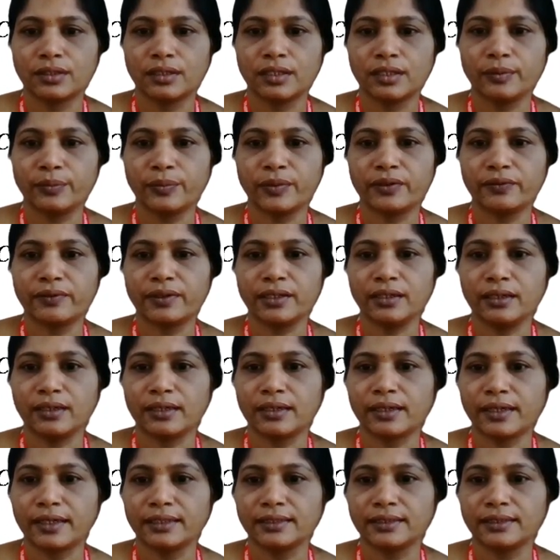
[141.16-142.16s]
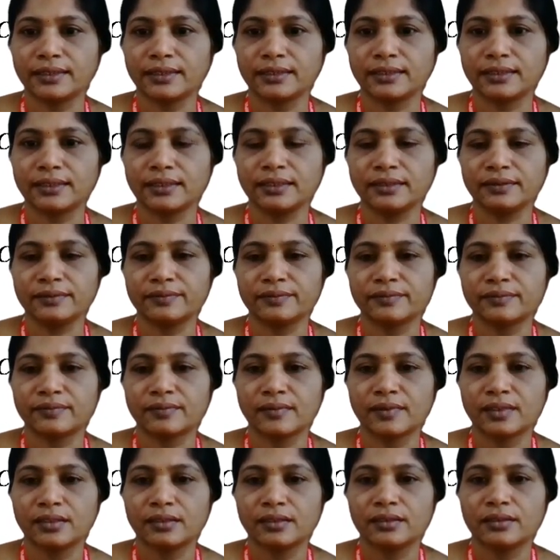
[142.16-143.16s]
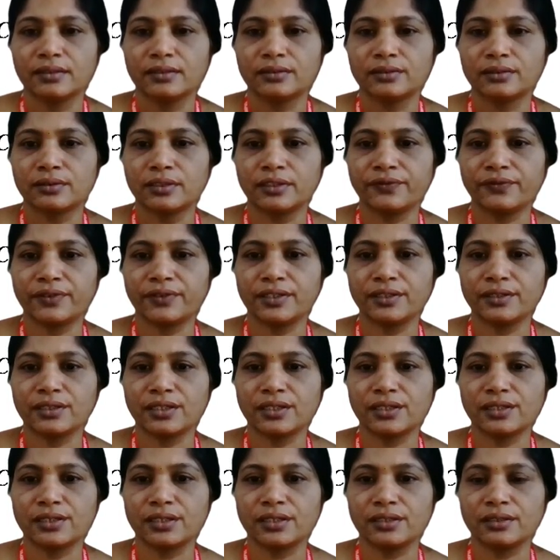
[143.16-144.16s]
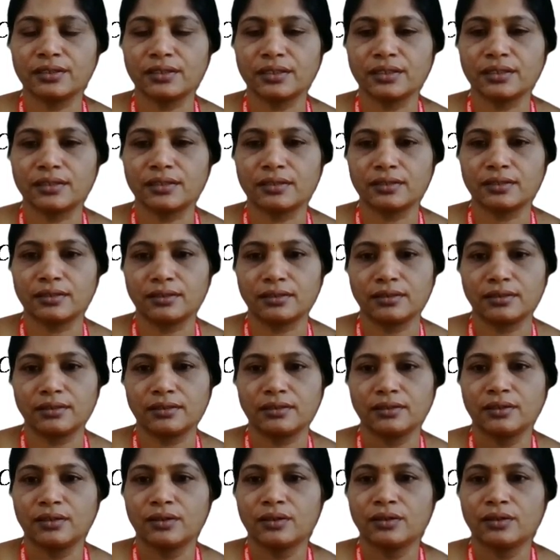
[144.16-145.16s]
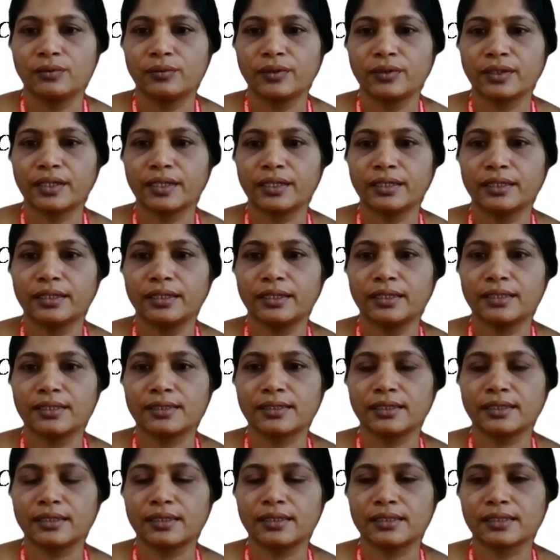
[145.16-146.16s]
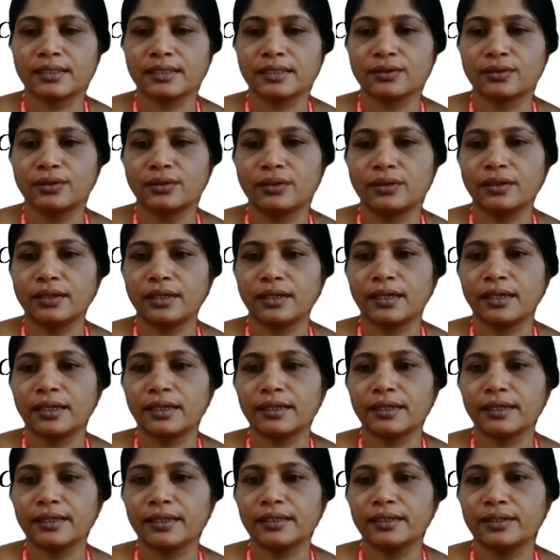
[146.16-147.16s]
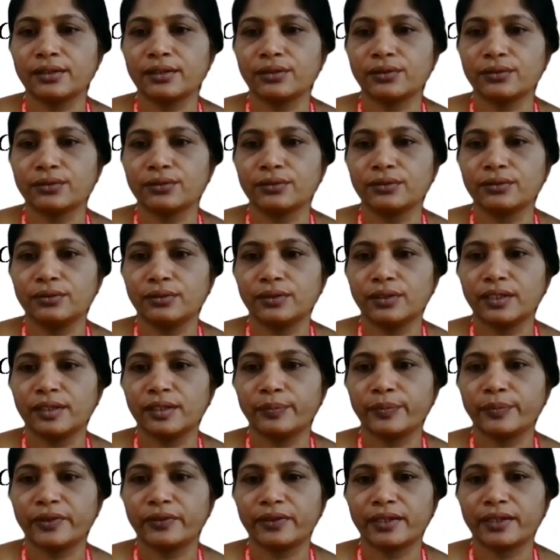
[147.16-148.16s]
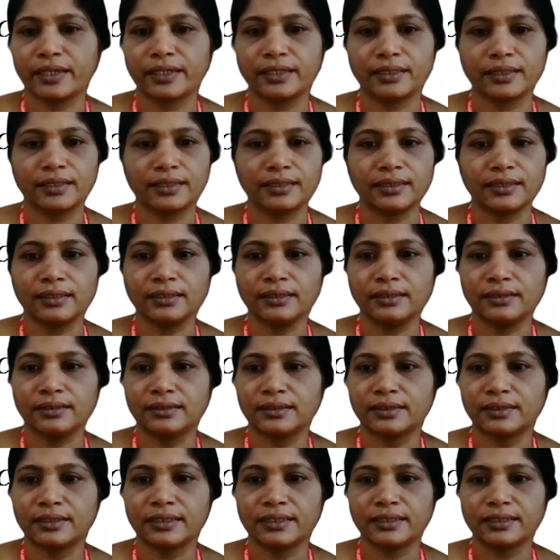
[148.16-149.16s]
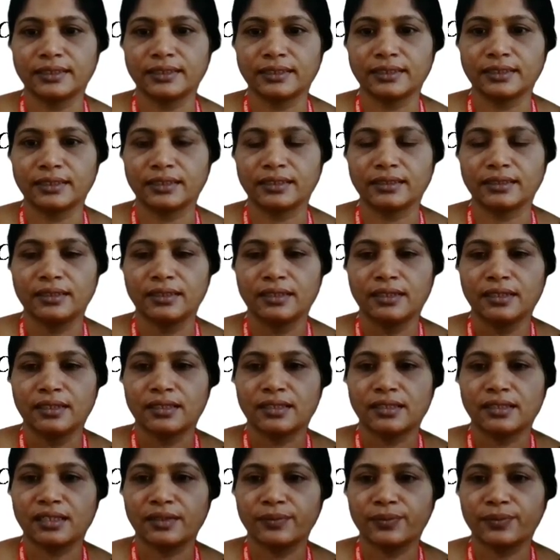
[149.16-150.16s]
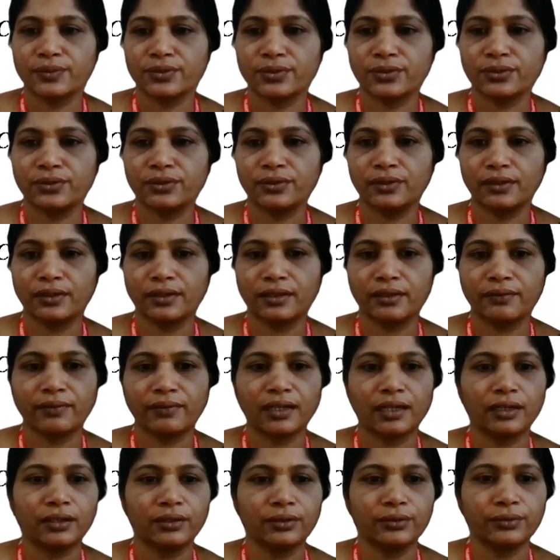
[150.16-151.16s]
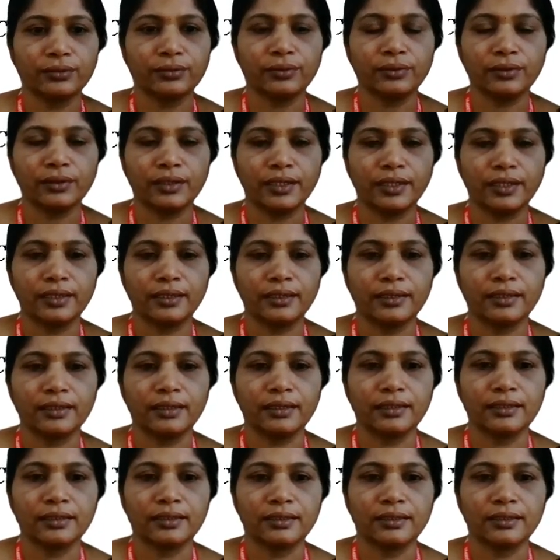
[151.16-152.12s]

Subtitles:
e power I theta. Differentiation this, we get dz is equal to Ri into e power I theta d theta. Substitute the value in